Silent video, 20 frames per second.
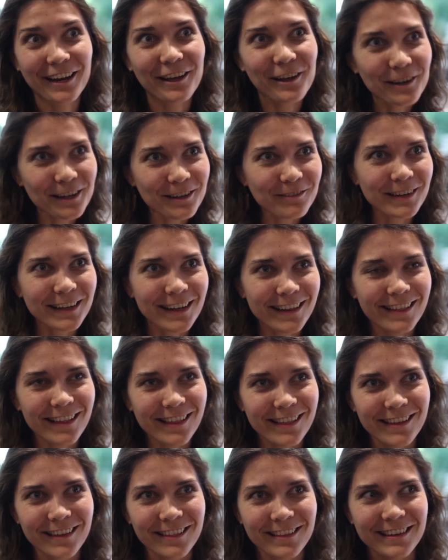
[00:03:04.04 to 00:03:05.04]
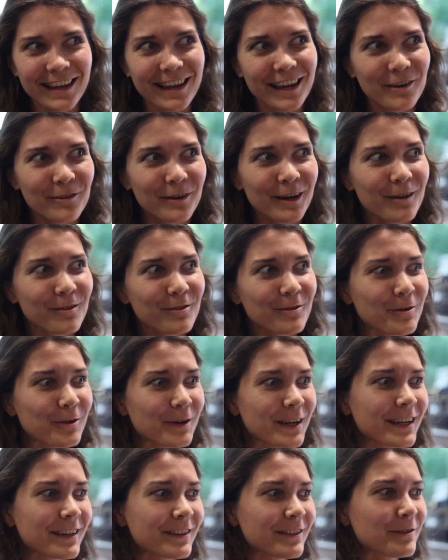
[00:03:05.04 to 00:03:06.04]
I only realised this the other day when I was
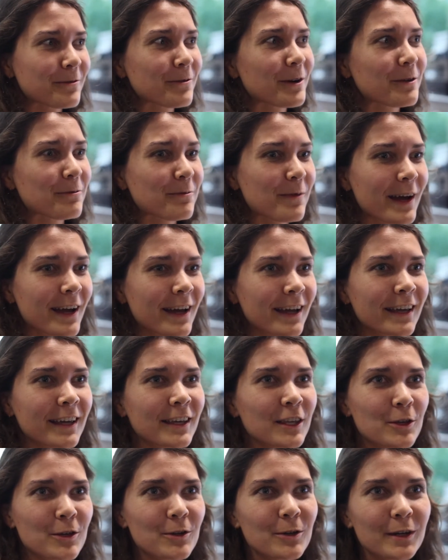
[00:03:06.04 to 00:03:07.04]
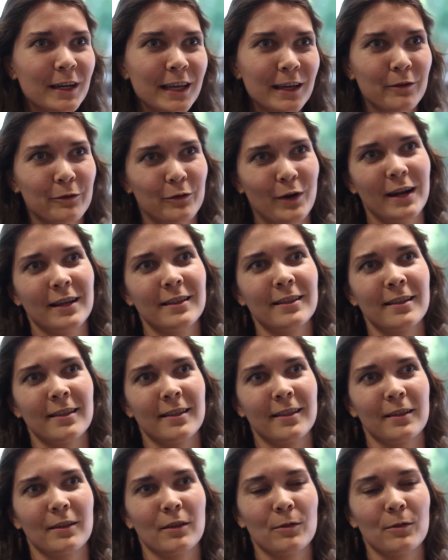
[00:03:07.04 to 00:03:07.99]
talking to one of my uni friends,